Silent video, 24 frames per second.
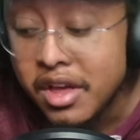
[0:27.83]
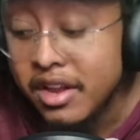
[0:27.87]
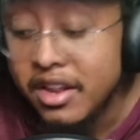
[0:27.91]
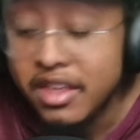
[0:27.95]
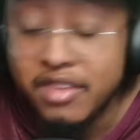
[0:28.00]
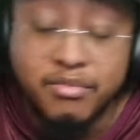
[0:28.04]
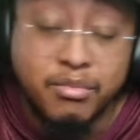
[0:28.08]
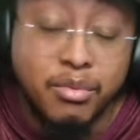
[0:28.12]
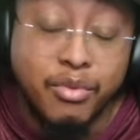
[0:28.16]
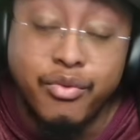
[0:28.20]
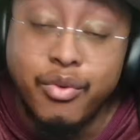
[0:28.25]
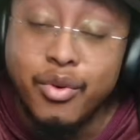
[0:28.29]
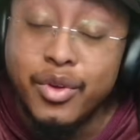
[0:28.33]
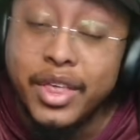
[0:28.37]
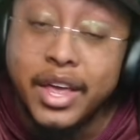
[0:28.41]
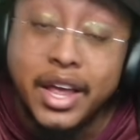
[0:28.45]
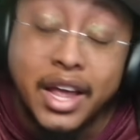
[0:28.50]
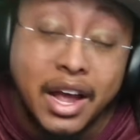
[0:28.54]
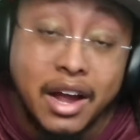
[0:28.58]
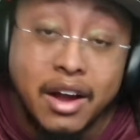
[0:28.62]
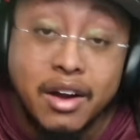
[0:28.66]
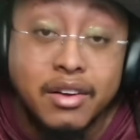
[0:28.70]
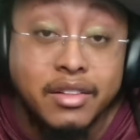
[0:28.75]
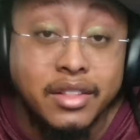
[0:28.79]
Even before they
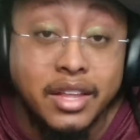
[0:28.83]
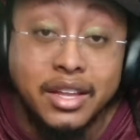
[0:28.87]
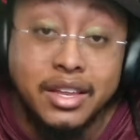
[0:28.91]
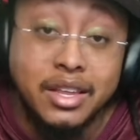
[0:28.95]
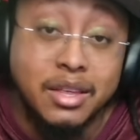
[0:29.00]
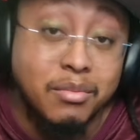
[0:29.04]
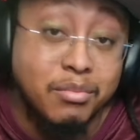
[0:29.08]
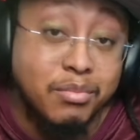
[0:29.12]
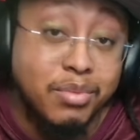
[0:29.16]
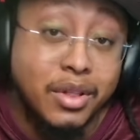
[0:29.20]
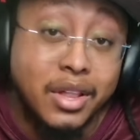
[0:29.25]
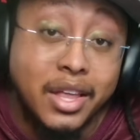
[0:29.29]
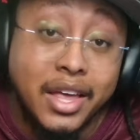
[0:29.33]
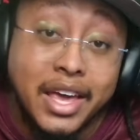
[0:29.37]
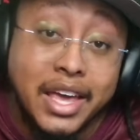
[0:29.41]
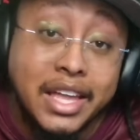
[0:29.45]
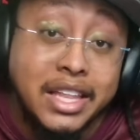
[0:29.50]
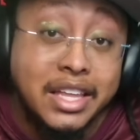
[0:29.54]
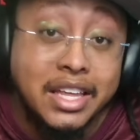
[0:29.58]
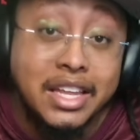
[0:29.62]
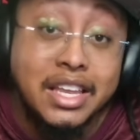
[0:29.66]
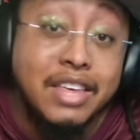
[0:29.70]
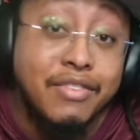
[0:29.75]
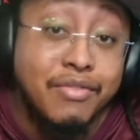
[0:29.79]
got hurt, they didn't play,
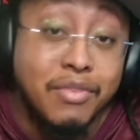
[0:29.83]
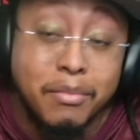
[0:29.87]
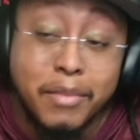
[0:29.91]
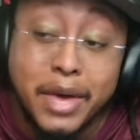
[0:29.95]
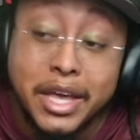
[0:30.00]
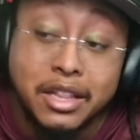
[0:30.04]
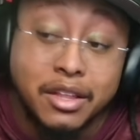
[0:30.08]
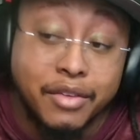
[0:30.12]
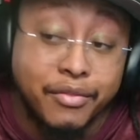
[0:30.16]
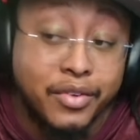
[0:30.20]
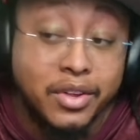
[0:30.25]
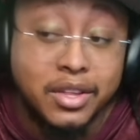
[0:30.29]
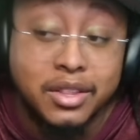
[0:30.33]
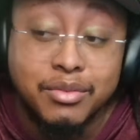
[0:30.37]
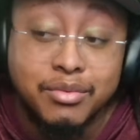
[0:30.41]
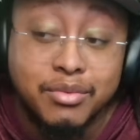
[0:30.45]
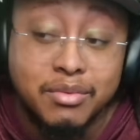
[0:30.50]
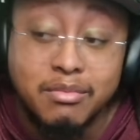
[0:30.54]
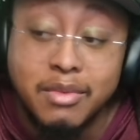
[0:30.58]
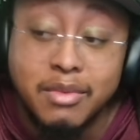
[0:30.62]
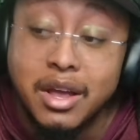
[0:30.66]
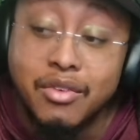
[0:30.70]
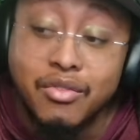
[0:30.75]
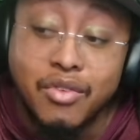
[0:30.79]
didn't even make the
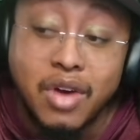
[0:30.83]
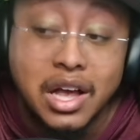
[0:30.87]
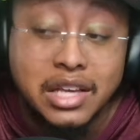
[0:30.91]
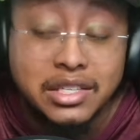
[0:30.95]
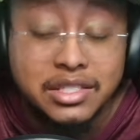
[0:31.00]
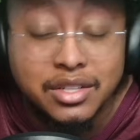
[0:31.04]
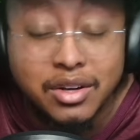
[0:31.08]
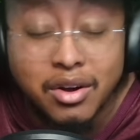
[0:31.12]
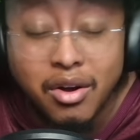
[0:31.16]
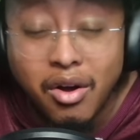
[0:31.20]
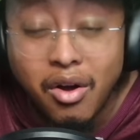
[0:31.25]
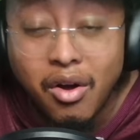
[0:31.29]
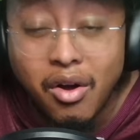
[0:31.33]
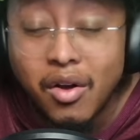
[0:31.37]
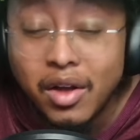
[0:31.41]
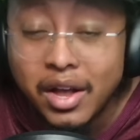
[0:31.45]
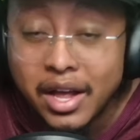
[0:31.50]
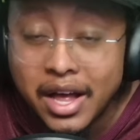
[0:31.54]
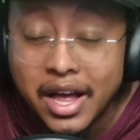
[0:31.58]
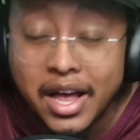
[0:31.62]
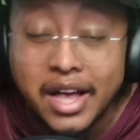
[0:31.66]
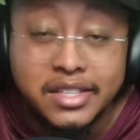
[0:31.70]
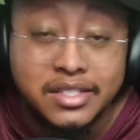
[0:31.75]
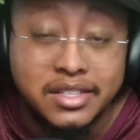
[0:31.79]
53-man roster, all
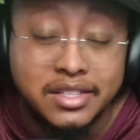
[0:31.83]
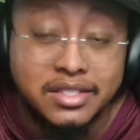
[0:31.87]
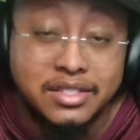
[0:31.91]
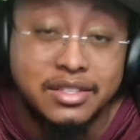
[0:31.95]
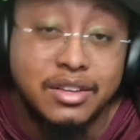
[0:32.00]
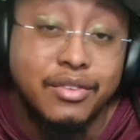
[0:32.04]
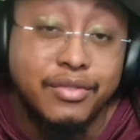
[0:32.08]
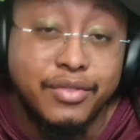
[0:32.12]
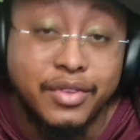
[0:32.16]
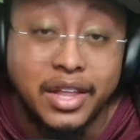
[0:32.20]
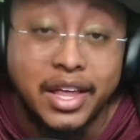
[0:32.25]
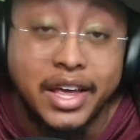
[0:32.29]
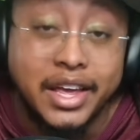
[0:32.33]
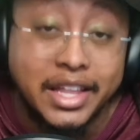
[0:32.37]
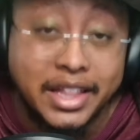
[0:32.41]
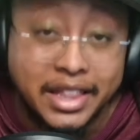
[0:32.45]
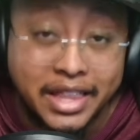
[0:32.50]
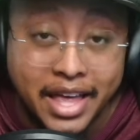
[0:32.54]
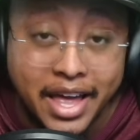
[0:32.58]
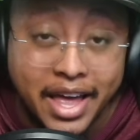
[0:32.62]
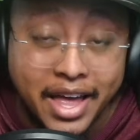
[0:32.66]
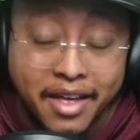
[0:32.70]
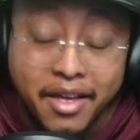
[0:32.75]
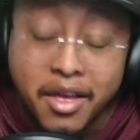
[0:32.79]
kinds of stuff like
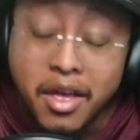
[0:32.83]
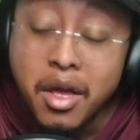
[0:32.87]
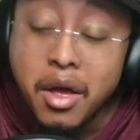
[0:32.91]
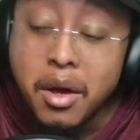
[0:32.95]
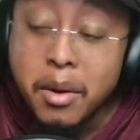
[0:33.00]
that.